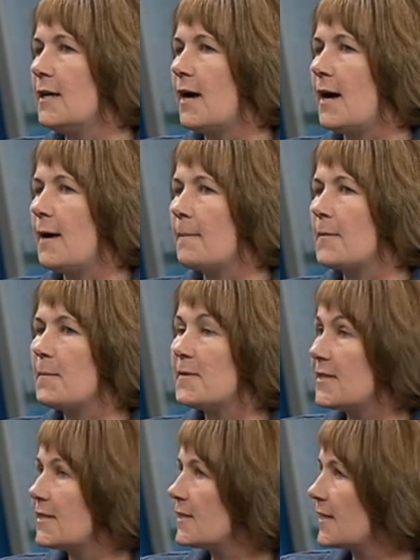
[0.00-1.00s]
The
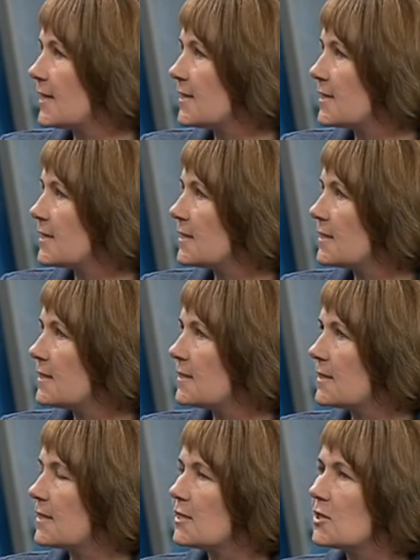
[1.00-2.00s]
business
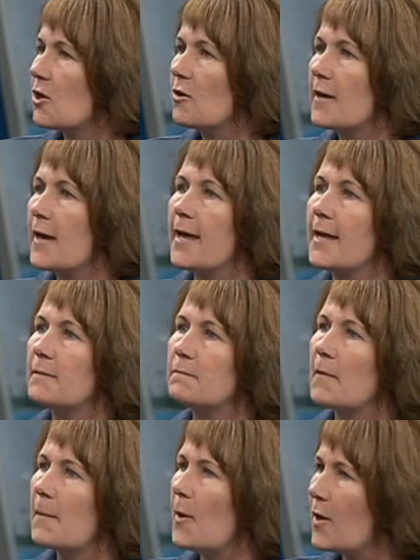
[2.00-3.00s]
licenses, they start at
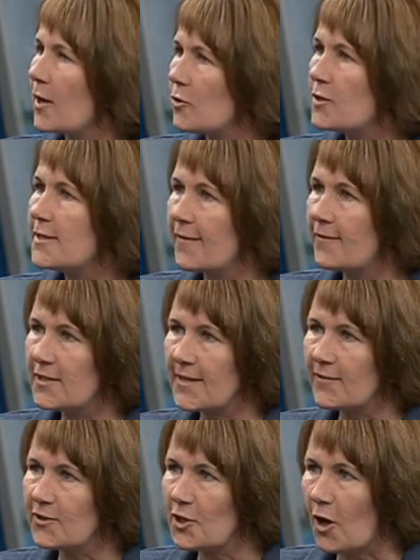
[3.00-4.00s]
about
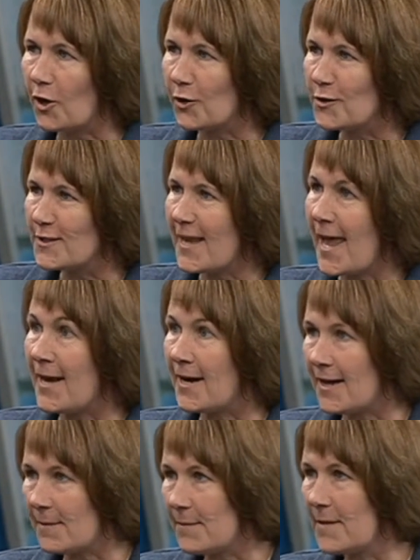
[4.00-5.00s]
$177 and
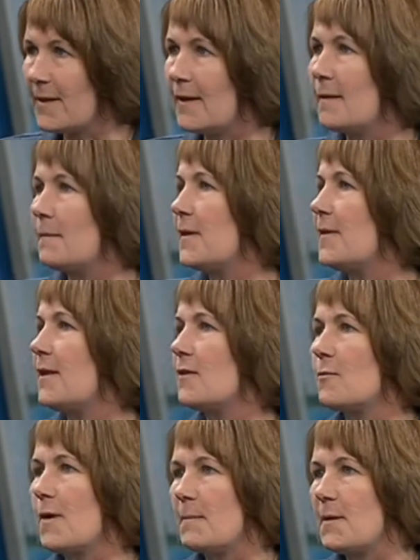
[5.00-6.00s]
up, and then
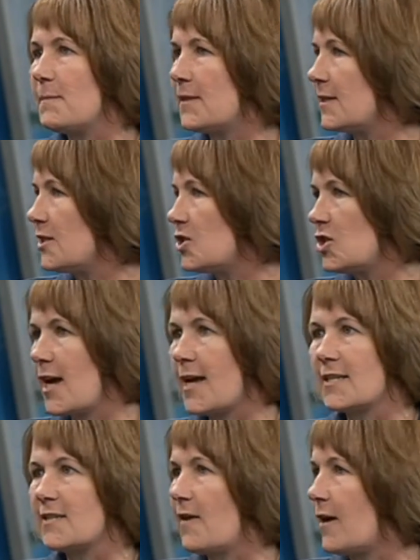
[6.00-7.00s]
there might be police
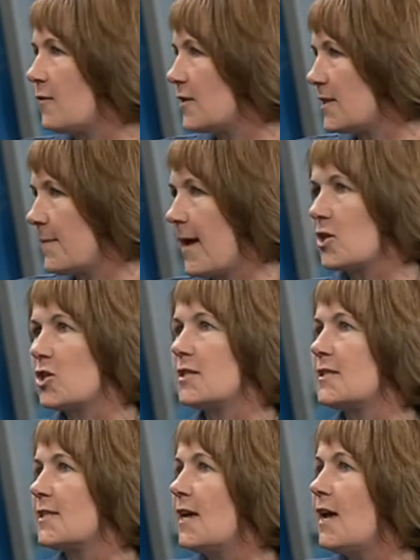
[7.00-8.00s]
checks, fire inspections,